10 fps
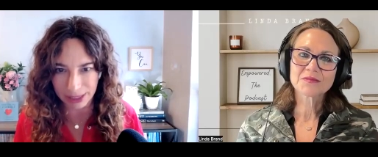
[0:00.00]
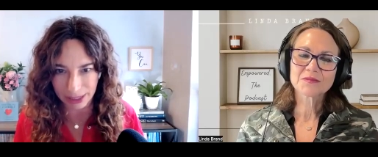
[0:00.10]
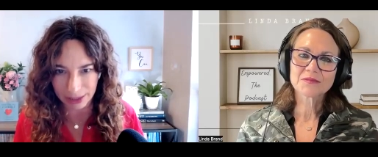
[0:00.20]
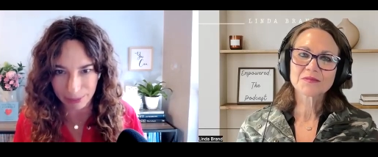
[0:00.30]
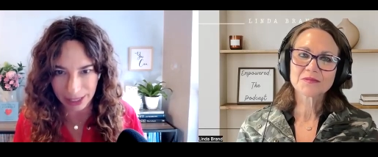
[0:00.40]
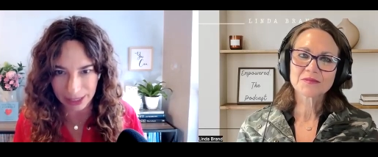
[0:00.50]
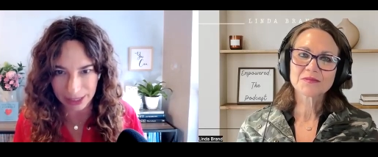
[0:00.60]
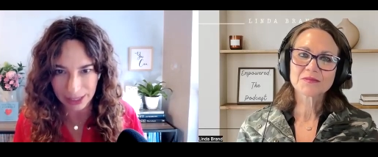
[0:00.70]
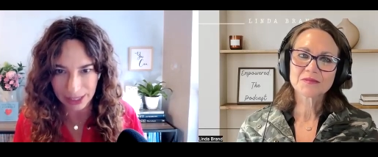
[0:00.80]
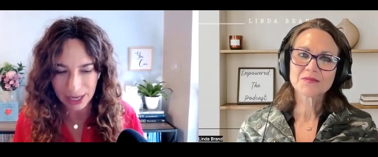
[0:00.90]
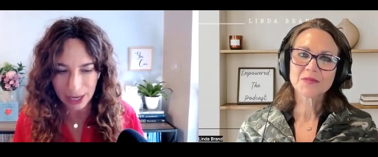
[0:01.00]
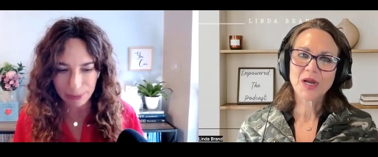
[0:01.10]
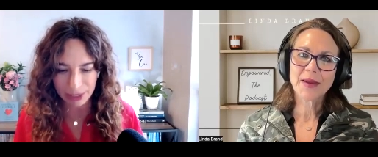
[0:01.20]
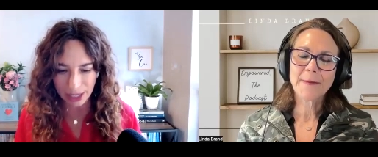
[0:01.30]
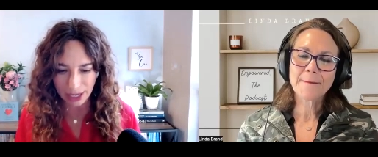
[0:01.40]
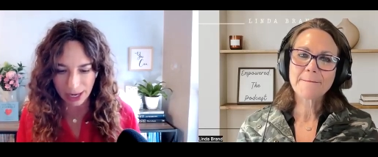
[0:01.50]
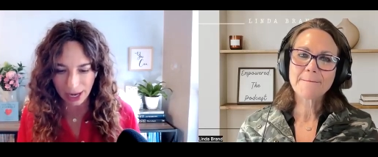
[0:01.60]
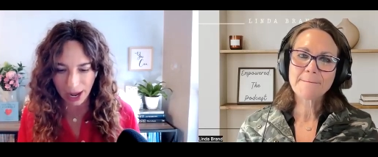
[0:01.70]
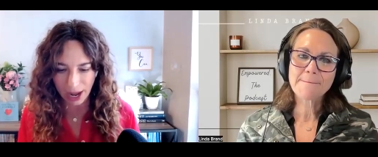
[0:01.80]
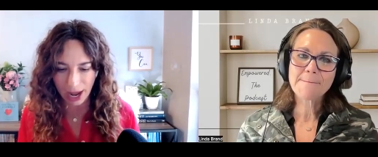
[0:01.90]
Speaker 1: money in the bank but right.
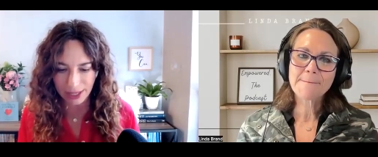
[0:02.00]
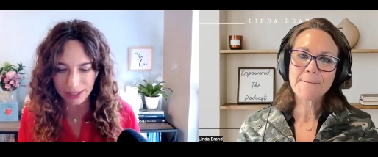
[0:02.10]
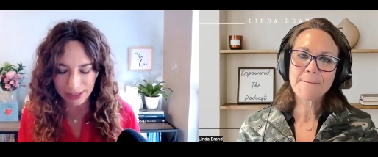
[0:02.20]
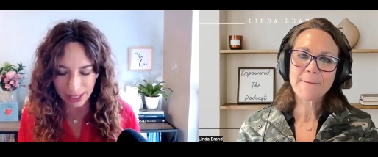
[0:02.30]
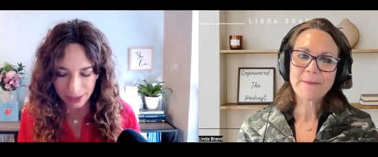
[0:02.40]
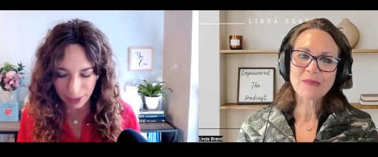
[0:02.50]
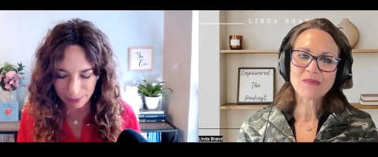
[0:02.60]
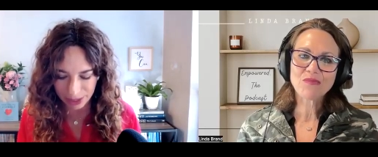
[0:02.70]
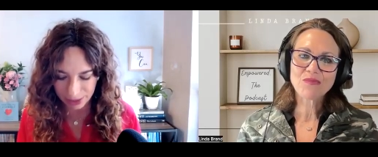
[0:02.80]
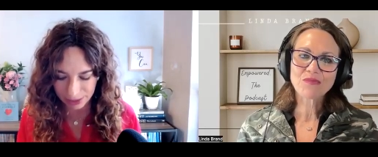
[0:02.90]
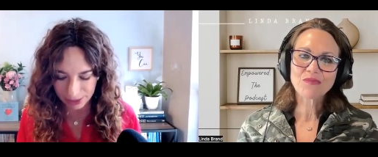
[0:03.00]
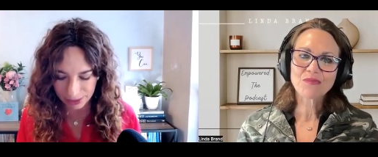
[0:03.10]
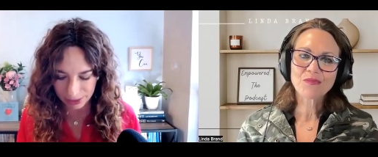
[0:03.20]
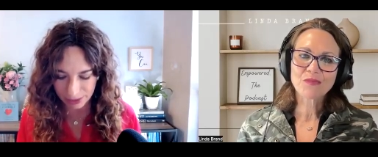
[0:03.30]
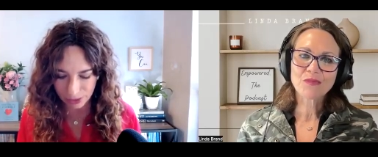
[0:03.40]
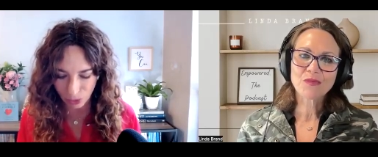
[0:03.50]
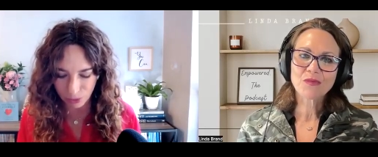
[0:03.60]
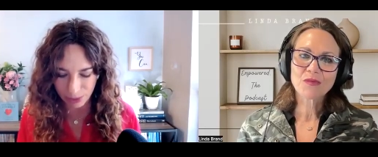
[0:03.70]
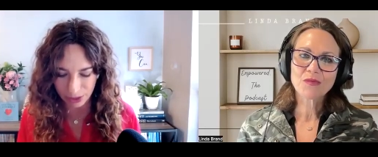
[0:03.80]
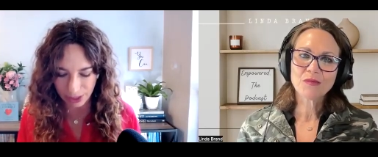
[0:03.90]
i say that because so
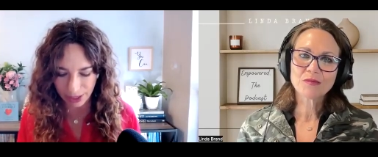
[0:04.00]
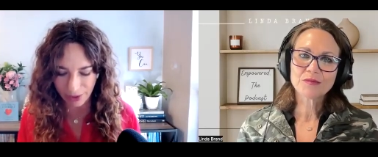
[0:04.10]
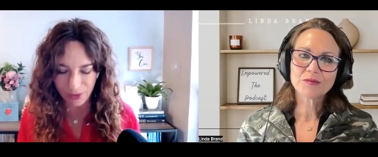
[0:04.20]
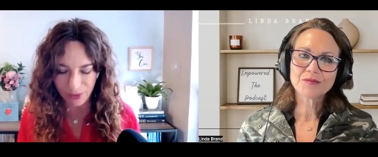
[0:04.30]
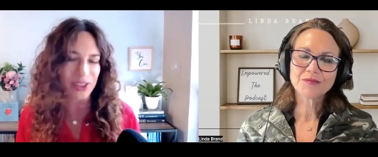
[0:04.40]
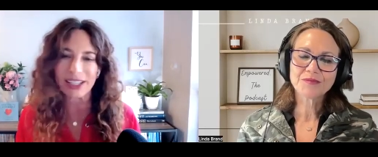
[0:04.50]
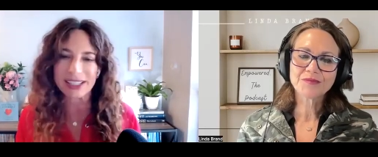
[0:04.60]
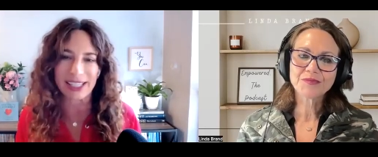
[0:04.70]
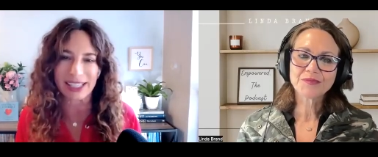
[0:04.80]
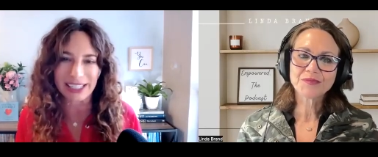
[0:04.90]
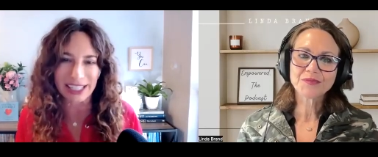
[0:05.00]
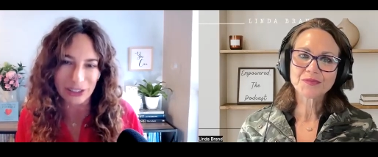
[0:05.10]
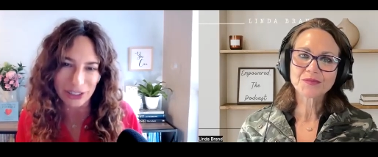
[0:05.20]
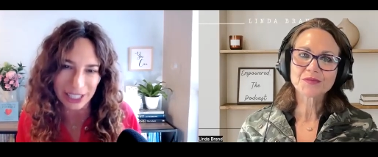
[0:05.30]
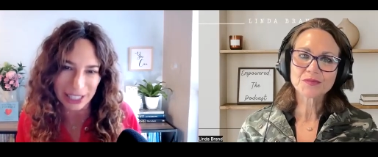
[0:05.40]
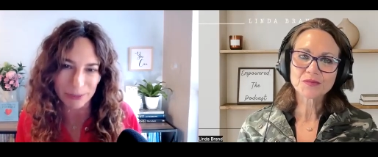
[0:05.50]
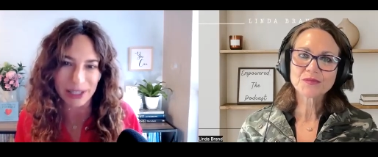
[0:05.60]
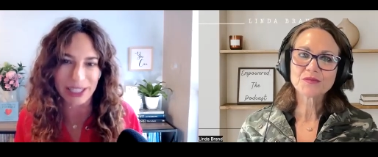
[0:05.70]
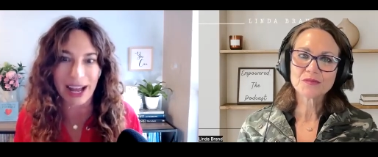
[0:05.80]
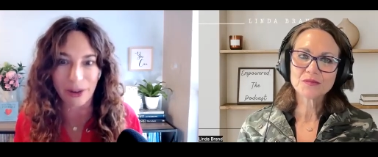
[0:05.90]
much everything is like an inner game
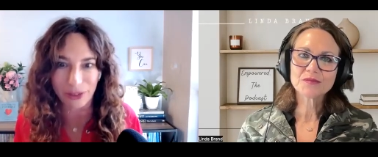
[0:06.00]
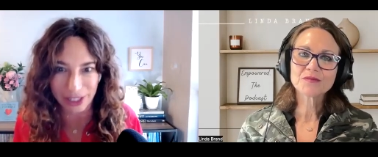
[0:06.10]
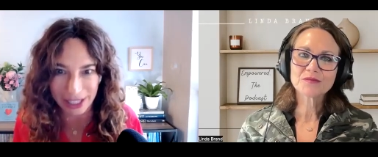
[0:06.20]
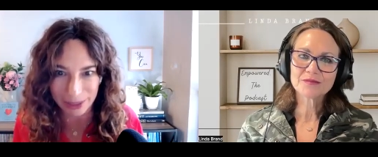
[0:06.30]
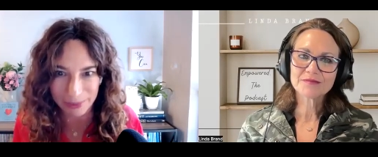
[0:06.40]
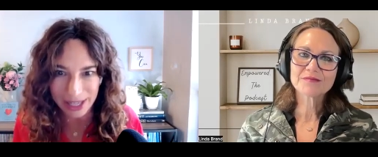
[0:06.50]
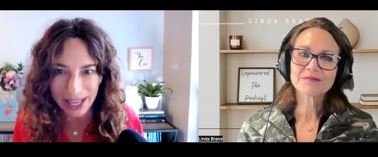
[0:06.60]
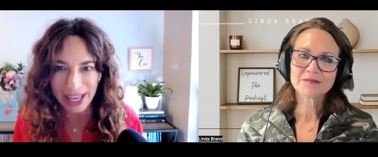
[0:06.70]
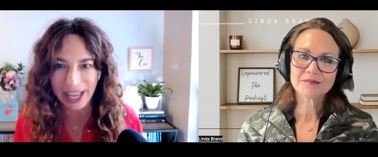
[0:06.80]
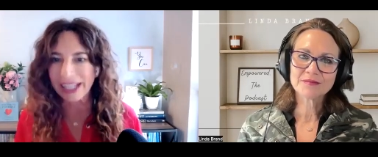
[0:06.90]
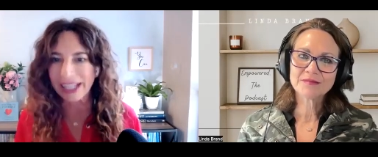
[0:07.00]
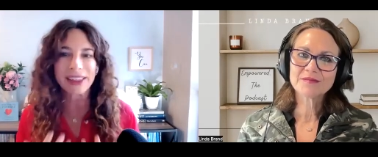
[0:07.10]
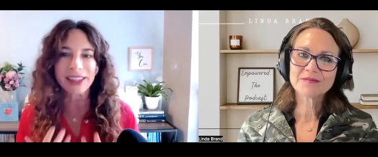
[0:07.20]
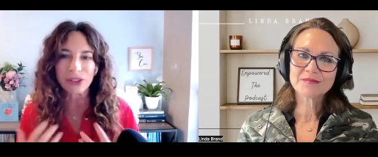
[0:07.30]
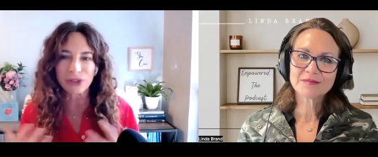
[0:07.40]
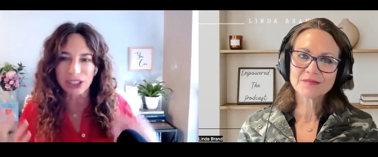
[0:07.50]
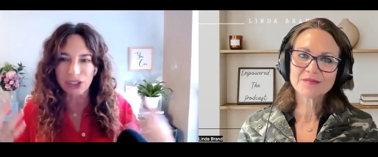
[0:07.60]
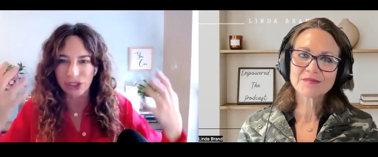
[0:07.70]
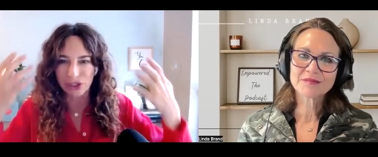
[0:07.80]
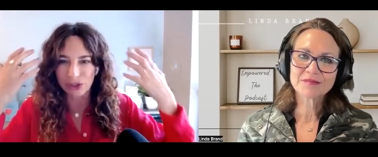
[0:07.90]
and an outer game mm-hmm. anything you can
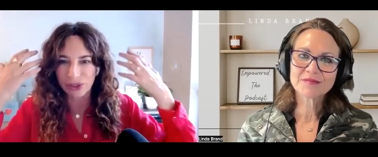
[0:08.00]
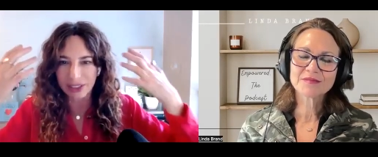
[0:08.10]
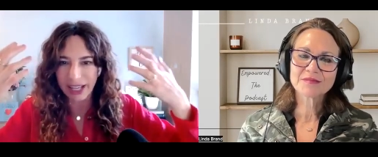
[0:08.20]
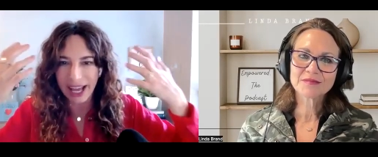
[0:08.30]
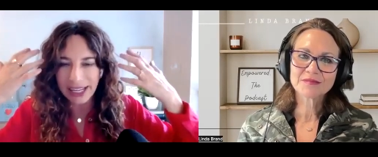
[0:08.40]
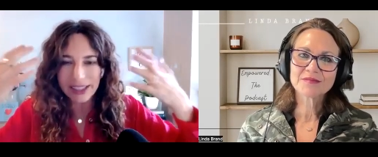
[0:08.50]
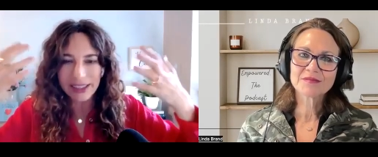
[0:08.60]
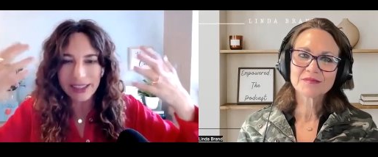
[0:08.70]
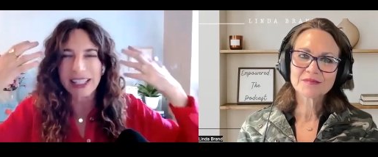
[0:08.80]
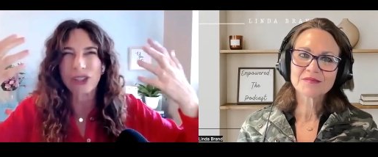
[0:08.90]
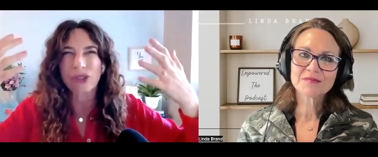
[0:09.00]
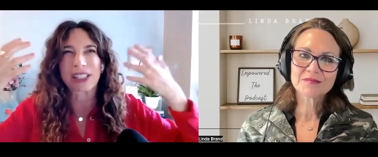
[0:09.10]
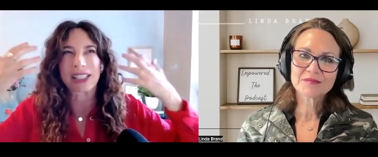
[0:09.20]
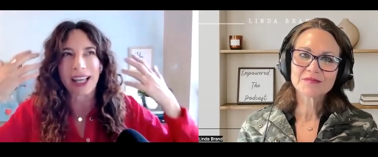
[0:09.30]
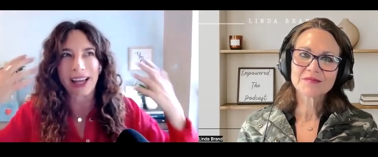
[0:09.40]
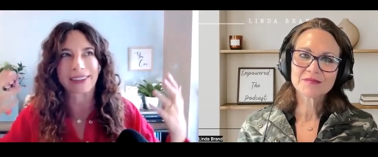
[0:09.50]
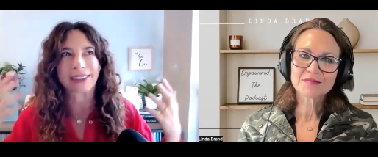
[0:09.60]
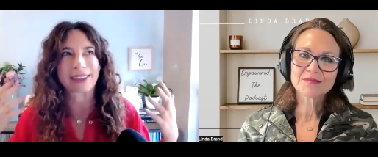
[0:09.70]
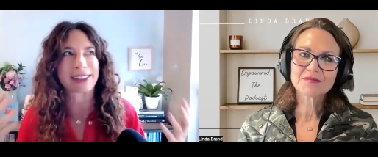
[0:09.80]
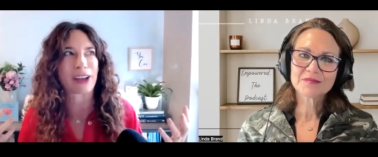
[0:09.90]
do anything you can tell
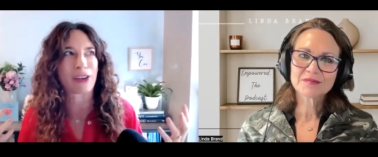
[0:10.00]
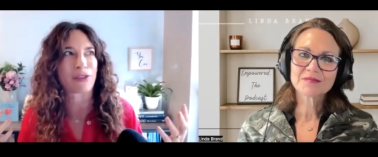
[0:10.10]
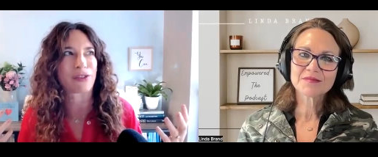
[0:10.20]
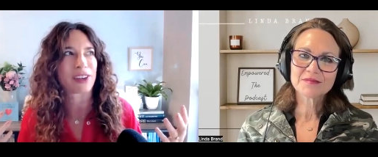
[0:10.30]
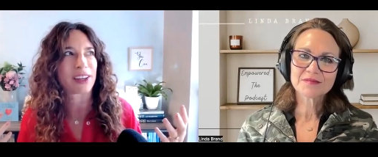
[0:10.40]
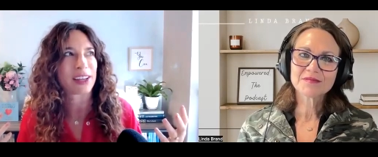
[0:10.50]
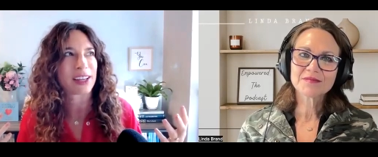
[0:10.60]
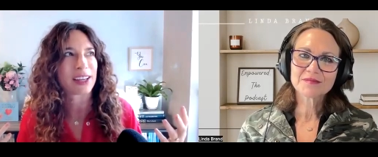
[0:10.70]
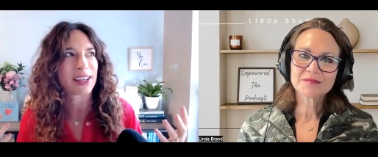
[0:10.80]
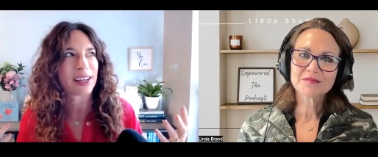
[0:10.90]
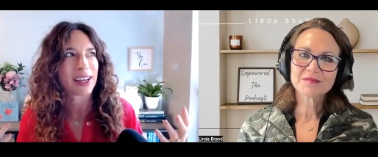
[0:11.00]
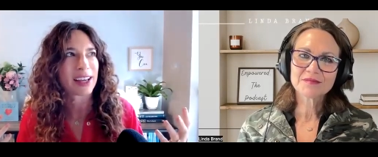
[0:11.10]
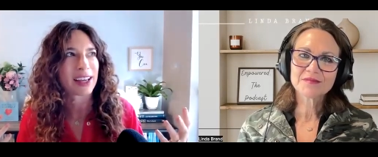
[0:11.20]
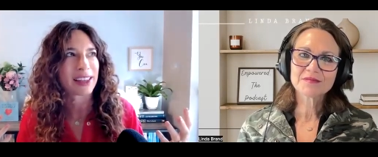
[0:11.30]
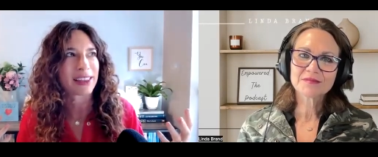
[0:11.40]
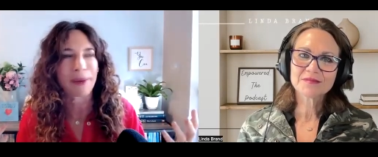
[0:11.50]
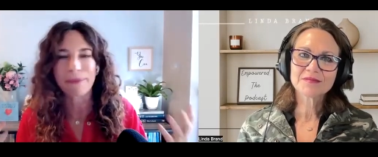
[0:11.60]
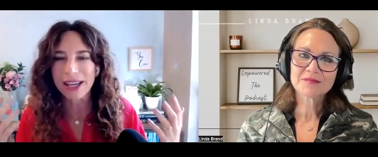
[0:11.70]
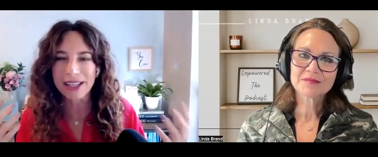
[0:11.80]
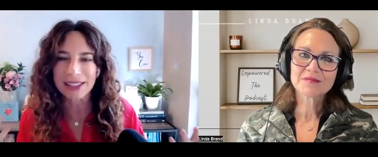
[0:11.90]
yourself that
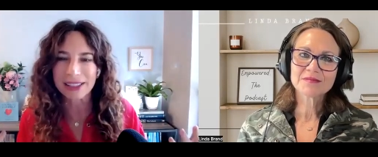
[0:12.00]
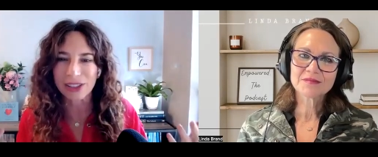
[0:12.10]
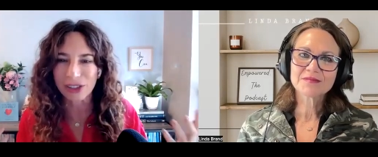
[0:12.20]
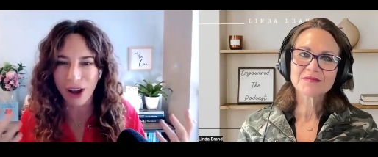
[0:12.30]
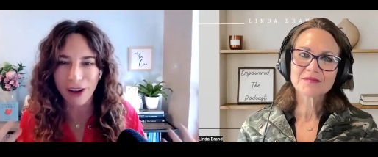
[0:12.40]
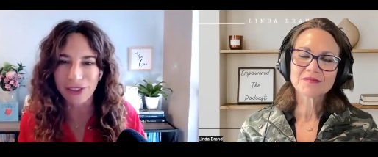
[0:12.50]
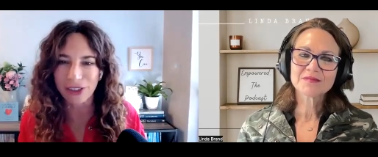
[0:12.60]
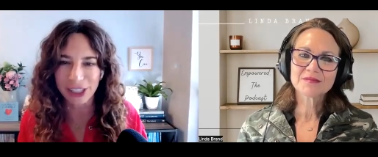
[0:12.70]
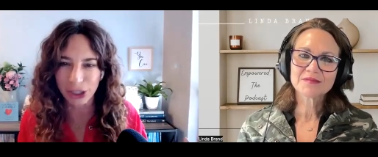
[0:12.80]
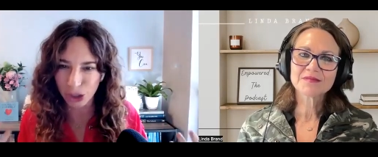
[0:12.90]
makes it softer and